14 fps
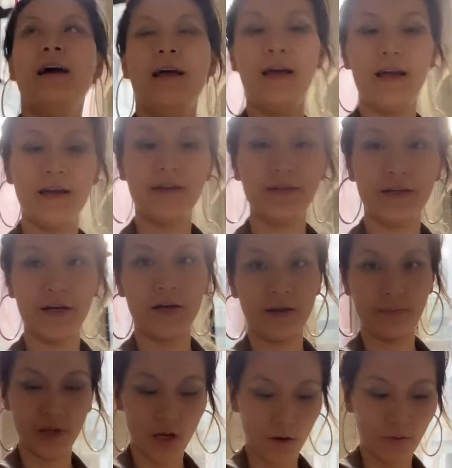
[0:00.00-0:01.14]
and I
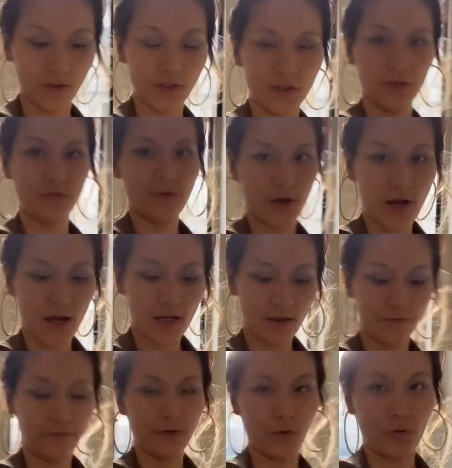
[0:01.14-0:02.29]
am going to the 8th
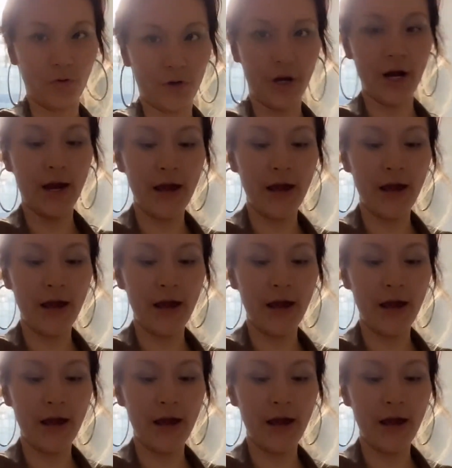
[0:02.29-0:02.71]
floor.